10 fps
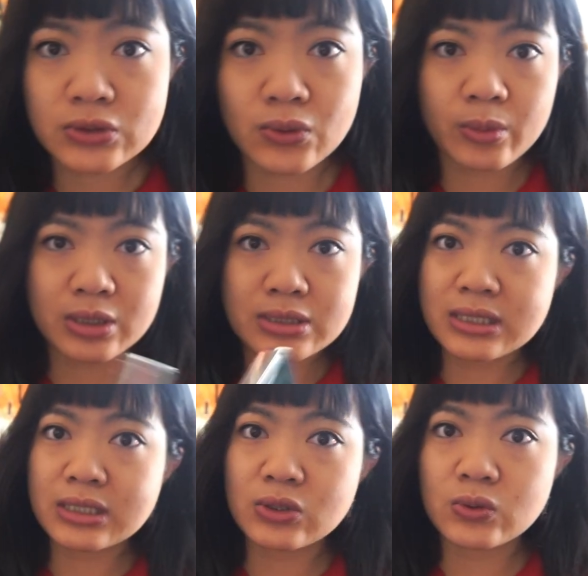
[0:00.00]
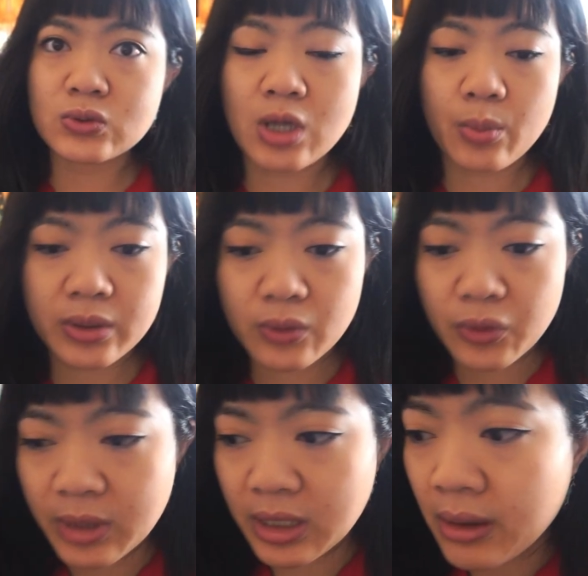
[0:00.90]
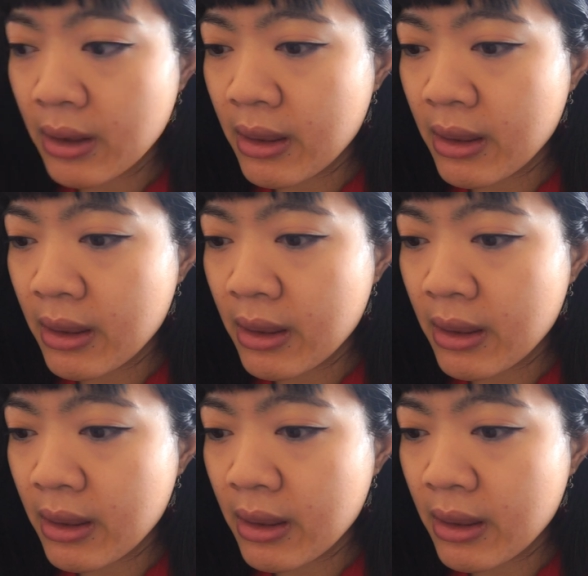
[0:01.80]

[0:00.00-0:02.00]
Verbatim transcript: So I'm going to take you shopping with me.